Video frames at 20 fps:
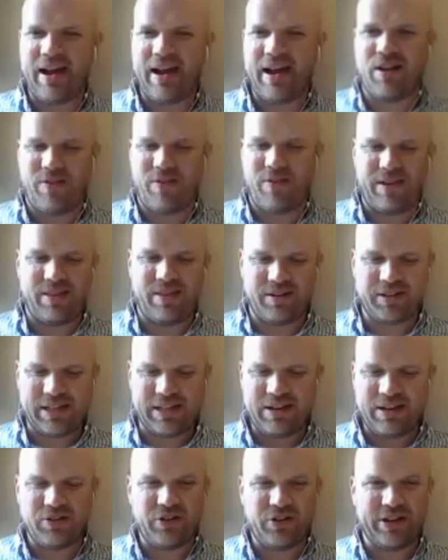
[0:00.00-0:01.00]
I agree
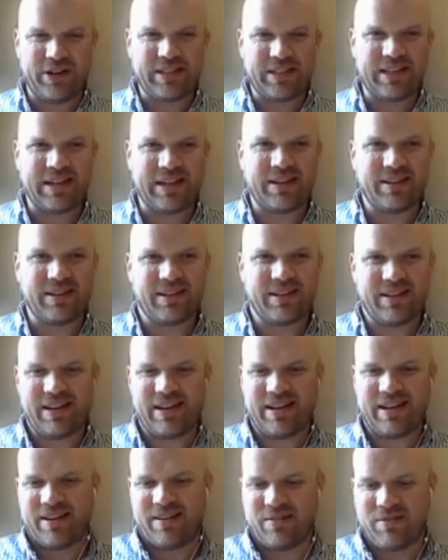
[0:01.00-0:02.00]
there's interesting
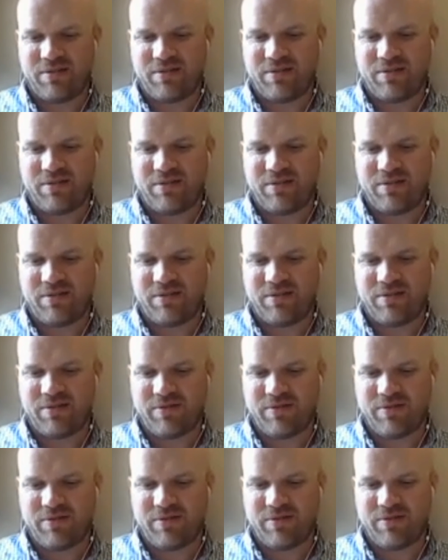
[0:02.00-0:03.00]

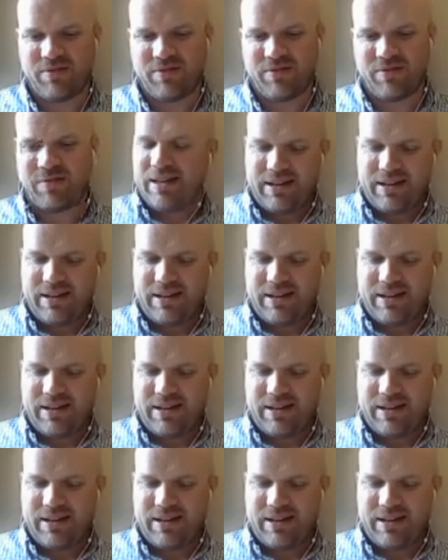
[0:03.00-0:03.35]
overlap.